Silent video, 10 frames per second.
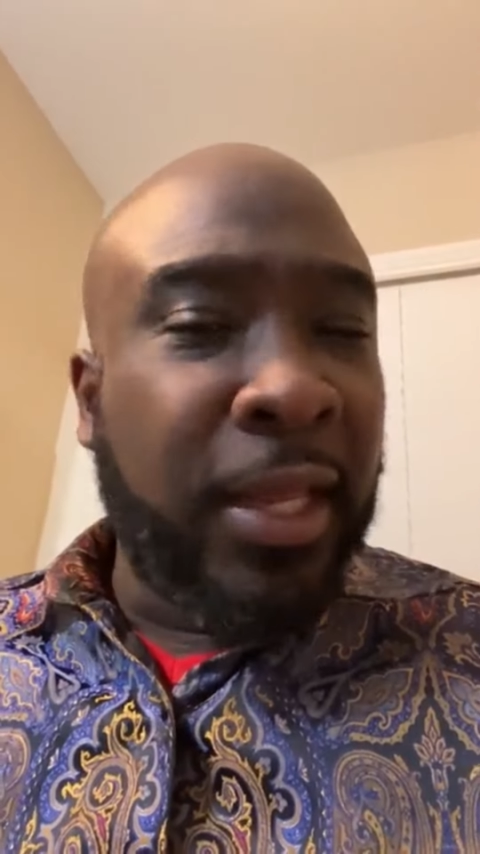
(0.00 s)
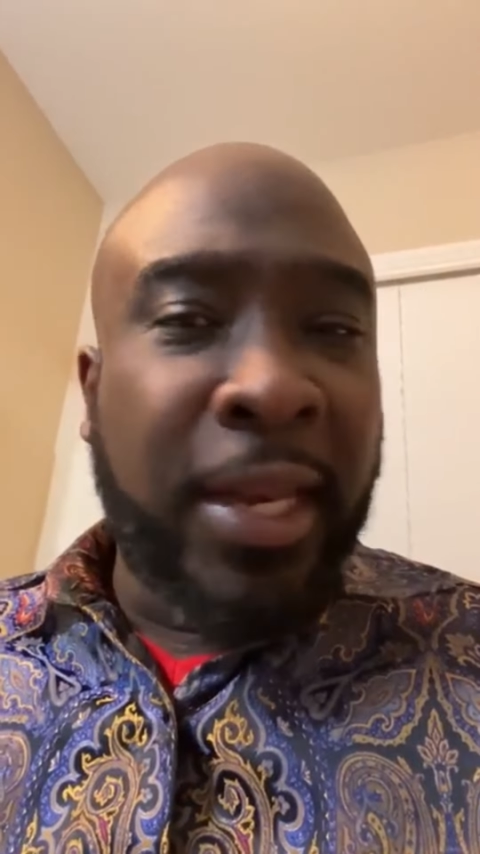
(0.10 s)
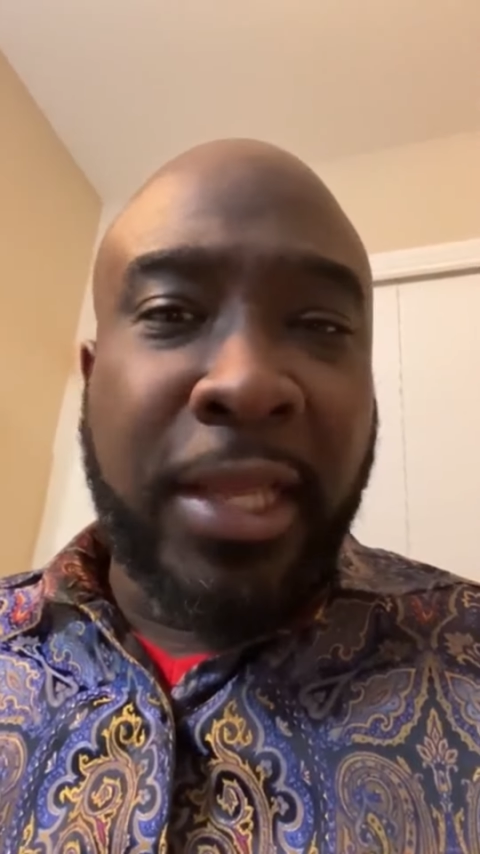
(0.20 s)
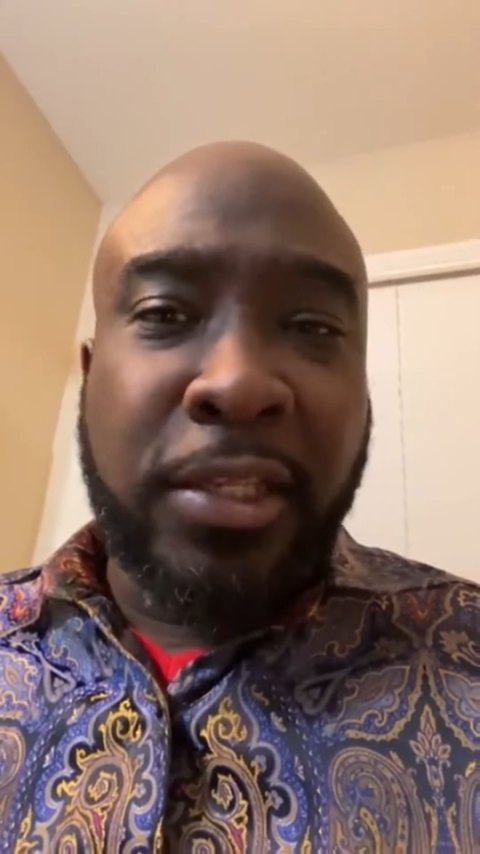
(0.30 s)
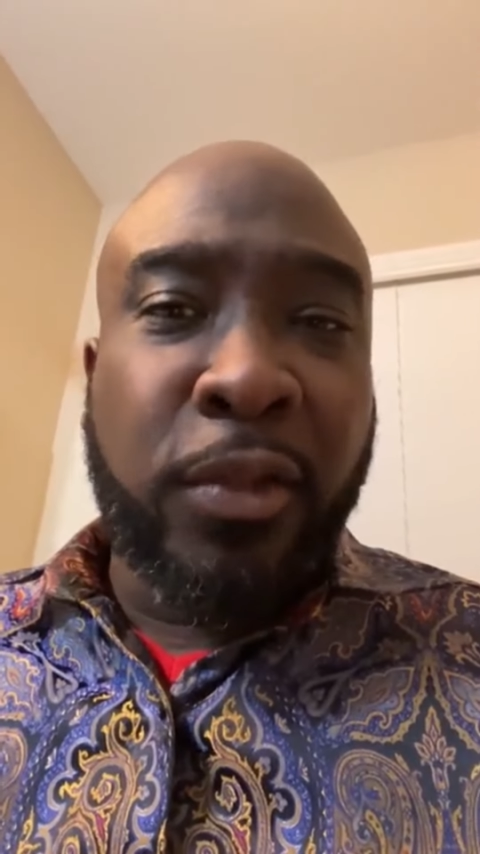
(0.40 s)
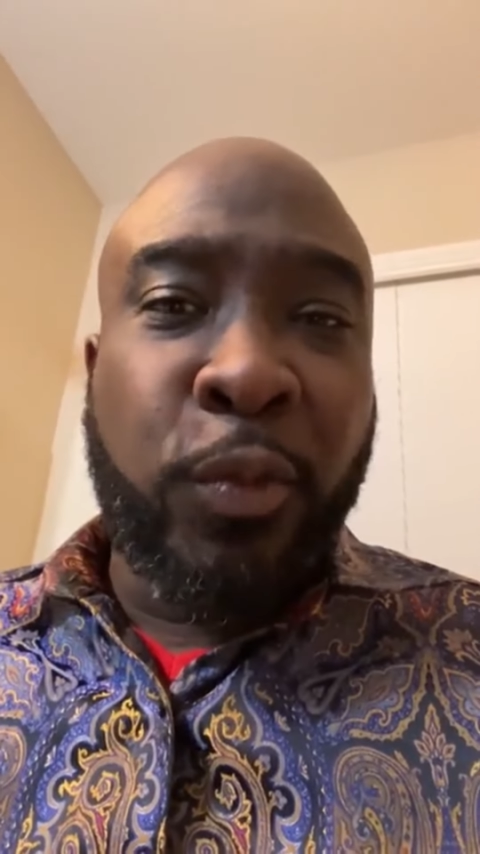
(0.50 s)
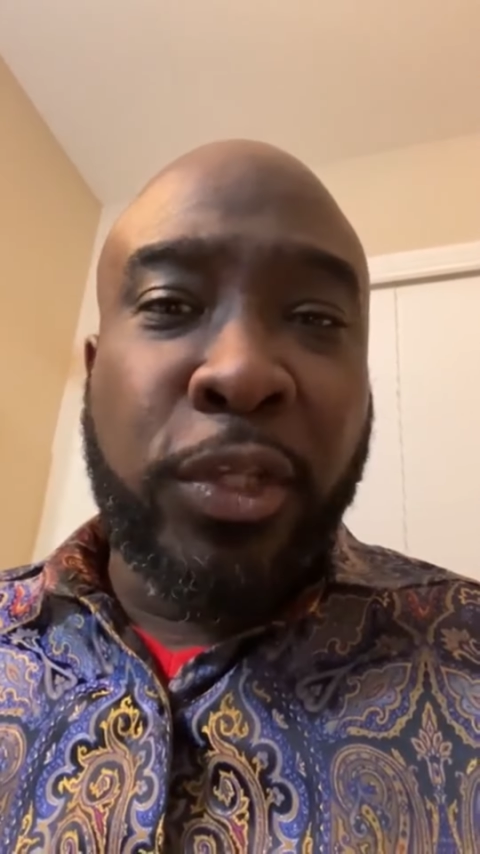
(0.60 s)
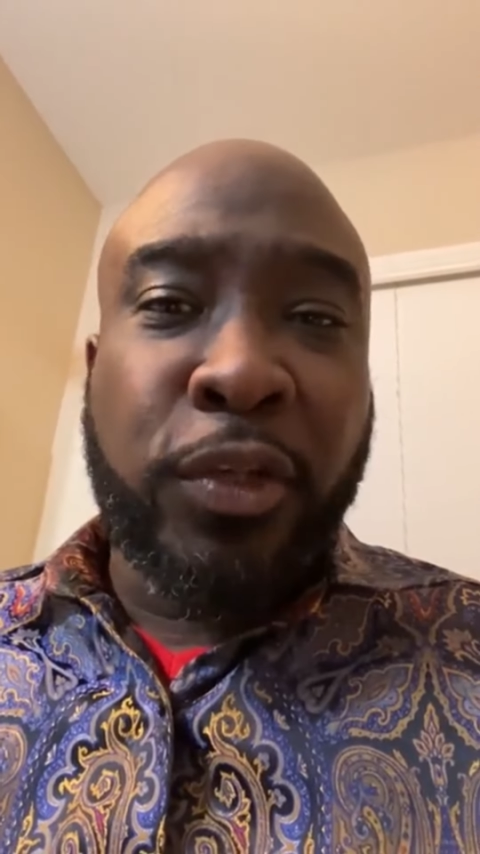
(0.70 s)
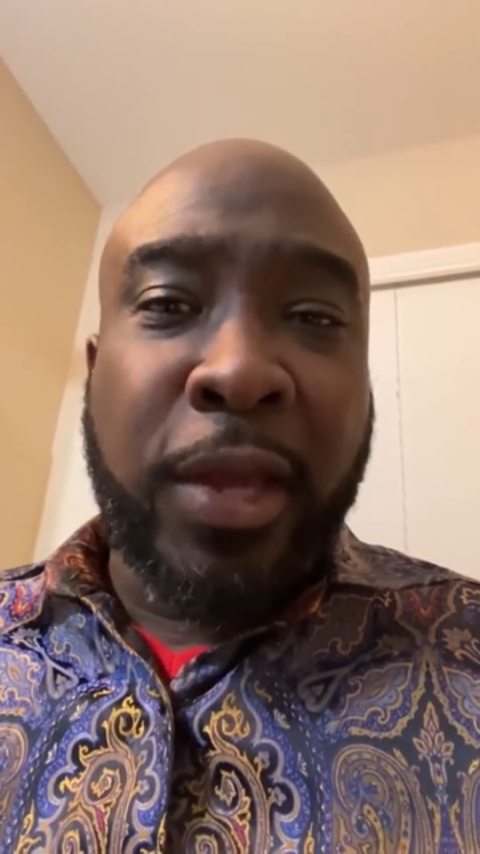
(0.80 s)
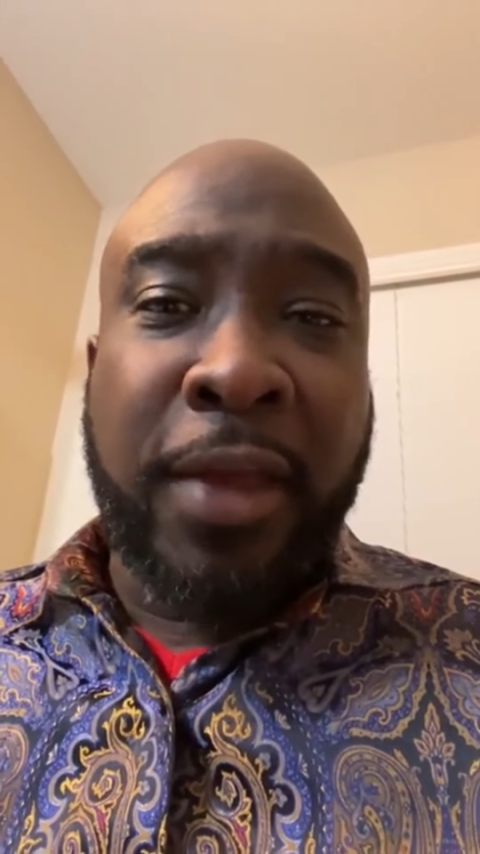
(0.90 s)
connected to
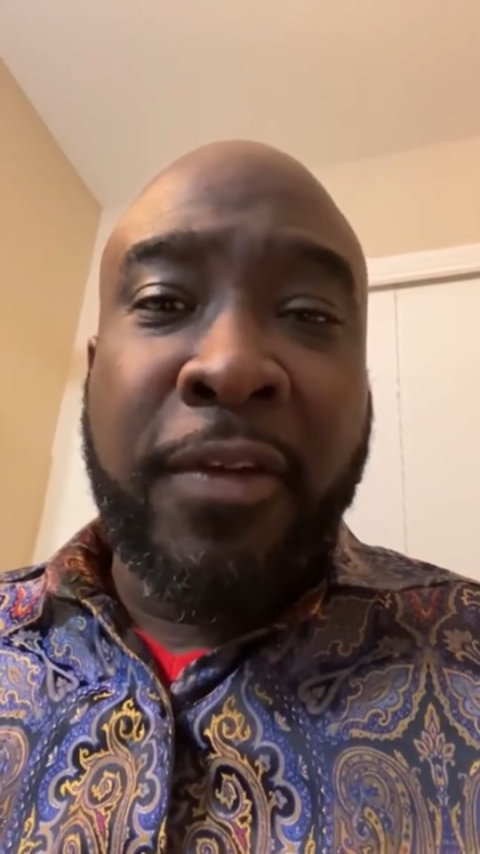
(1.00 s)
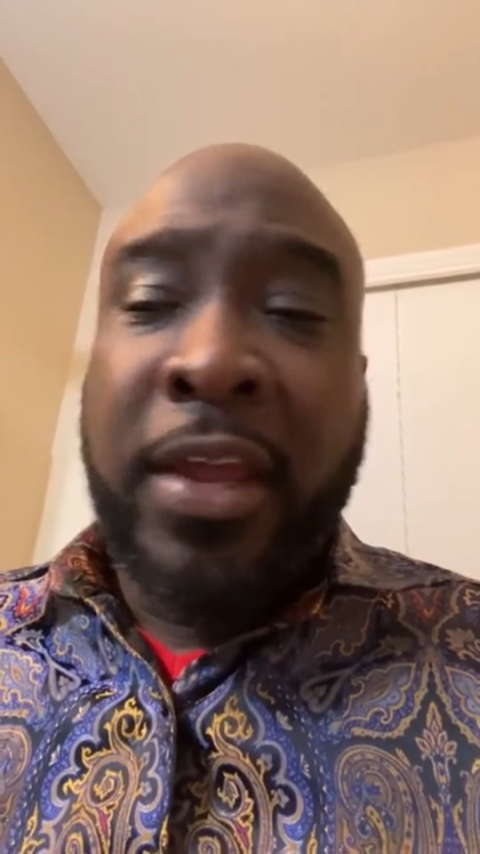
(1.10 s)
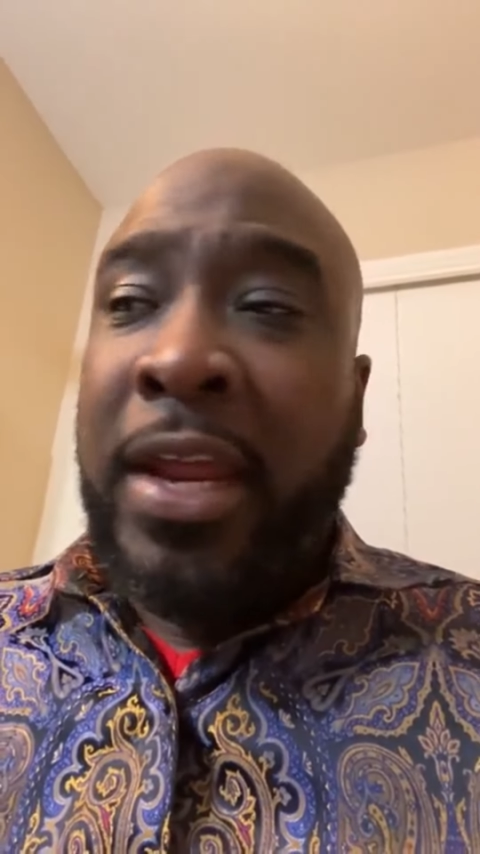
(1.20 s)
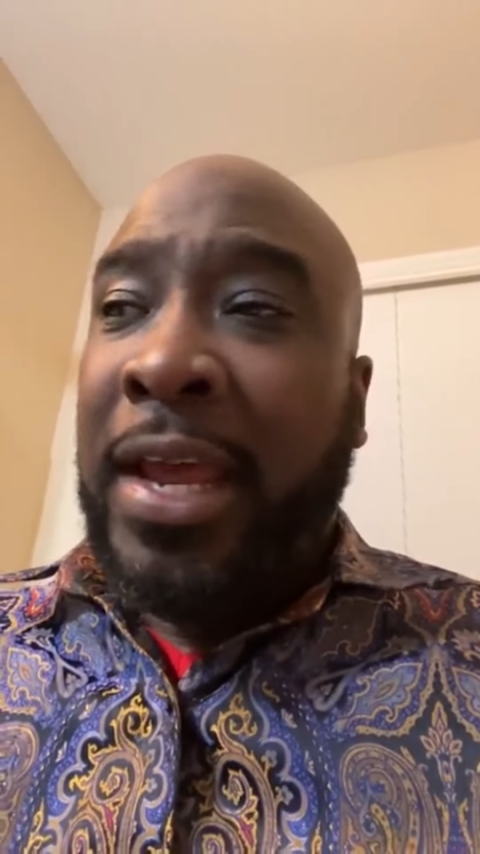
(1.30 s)
witchcraft.